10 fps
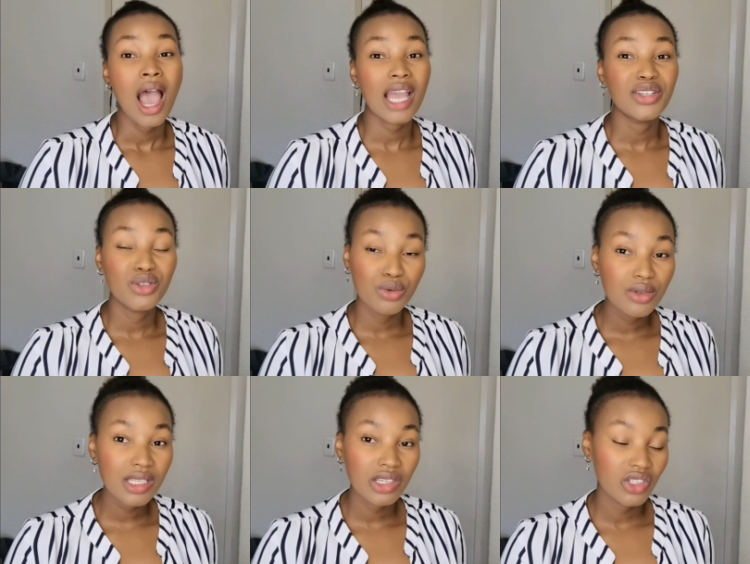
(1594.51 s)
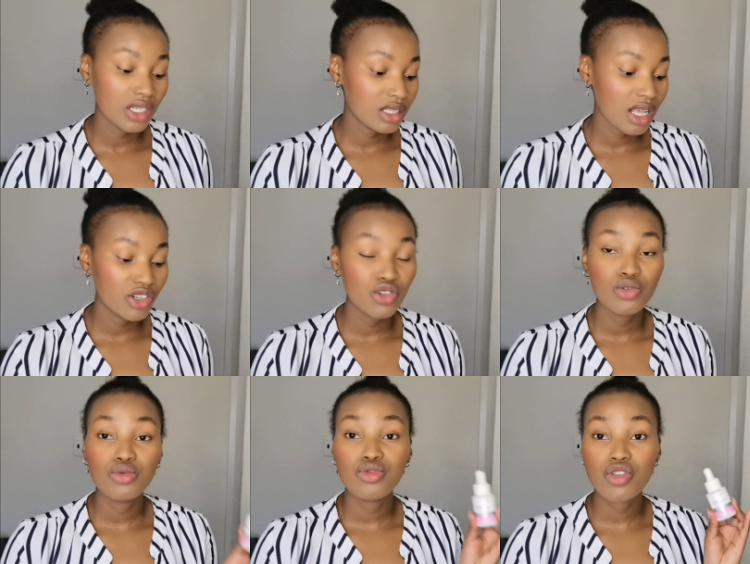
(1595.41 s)
i do suggest that
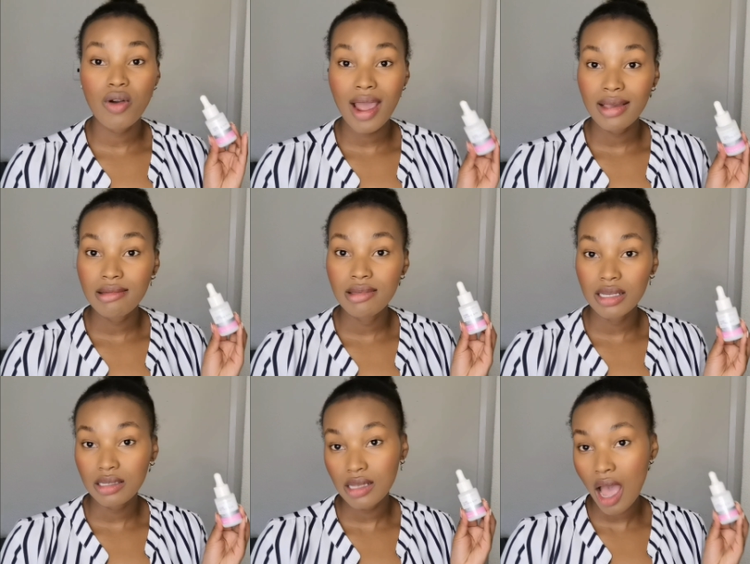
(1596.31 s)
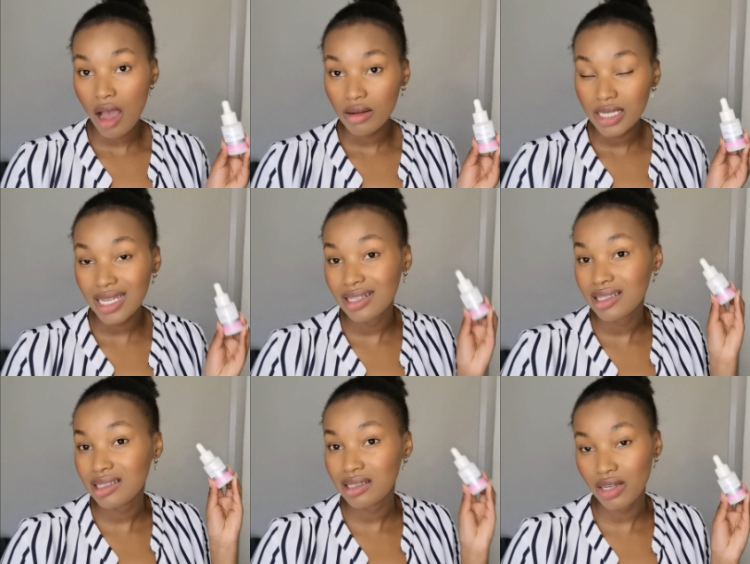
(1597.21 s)
you try this out
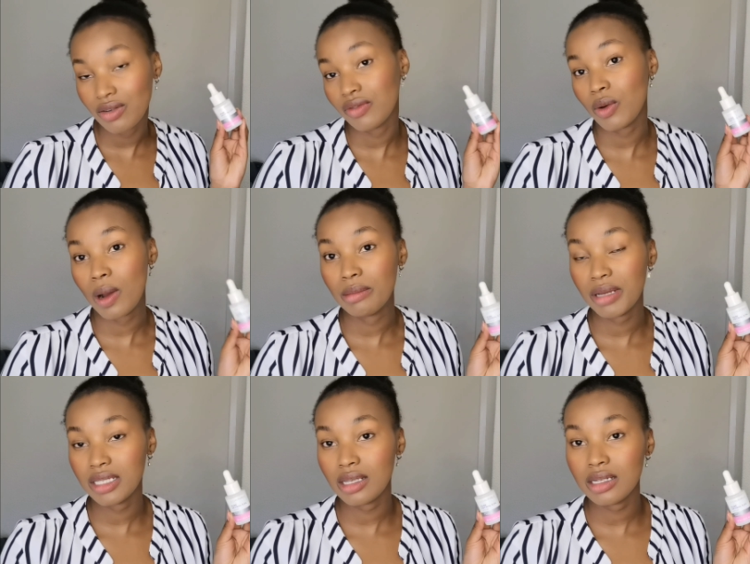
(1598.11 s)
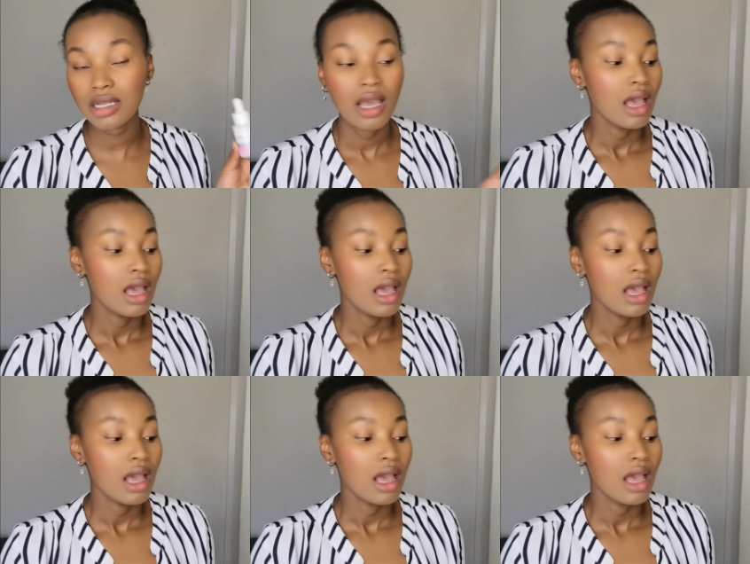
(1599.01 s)
instead of the one percent